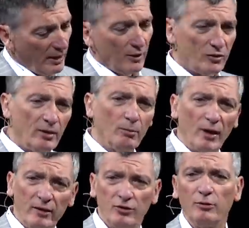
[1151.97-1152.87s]
see, what
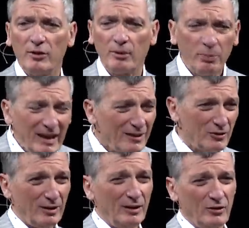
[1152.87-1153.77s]
I showed you, the
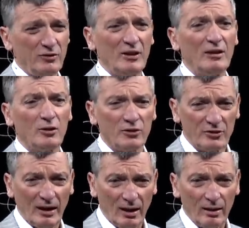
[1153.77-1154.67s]
pizza is a single
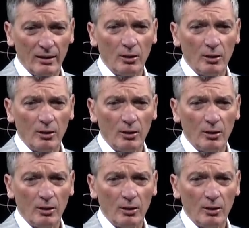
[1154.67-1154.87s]
cell.